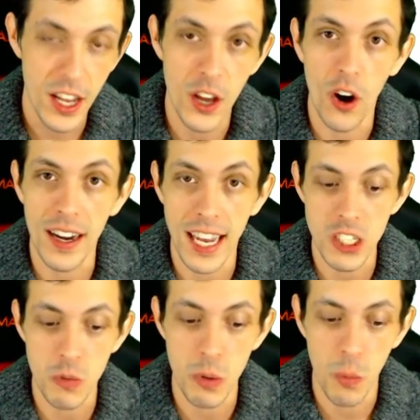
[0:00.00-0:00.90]
In our
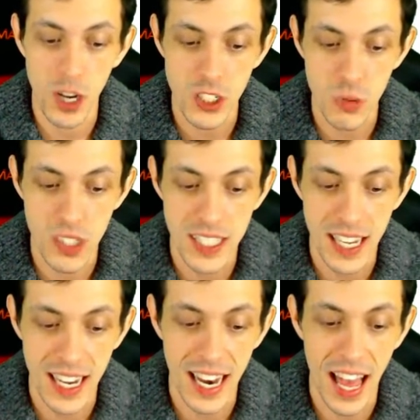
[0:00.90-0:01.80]
case, we want to
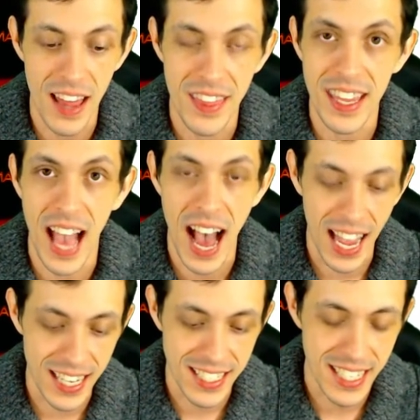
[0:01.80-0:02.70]
send the
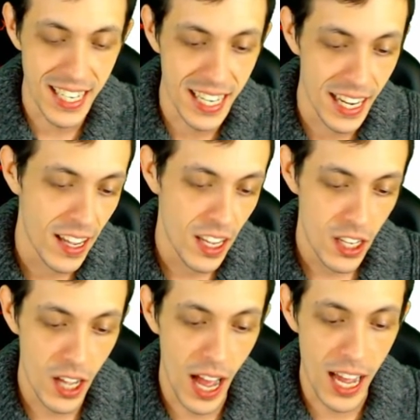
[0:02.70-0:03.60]
I D
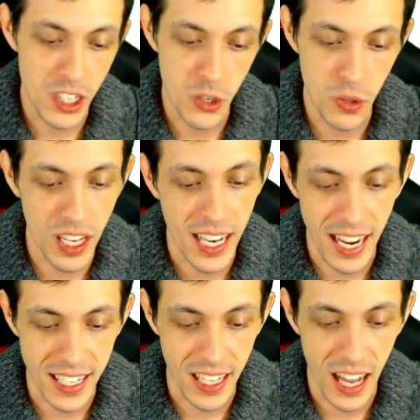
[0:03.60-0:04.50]
uh, to the
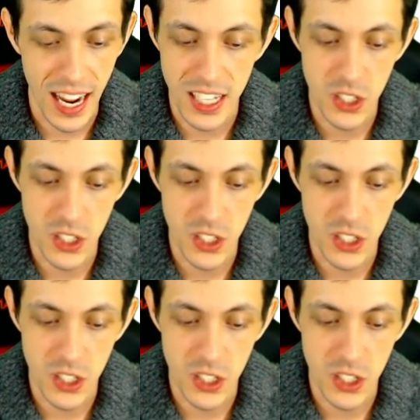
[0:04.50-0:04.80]
connected client.